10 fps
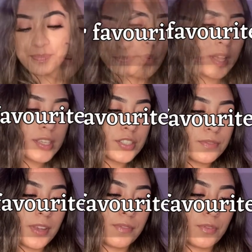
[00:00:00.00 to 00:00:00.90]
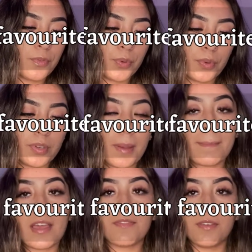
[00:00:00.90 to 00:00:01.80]
What is your favorite food?
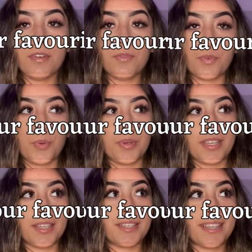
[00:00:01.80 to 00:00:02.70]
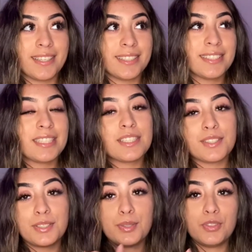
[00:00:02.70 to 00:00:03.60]
My favorite food is
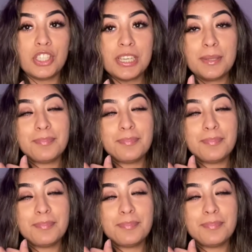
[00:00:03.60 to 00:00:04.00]
sushi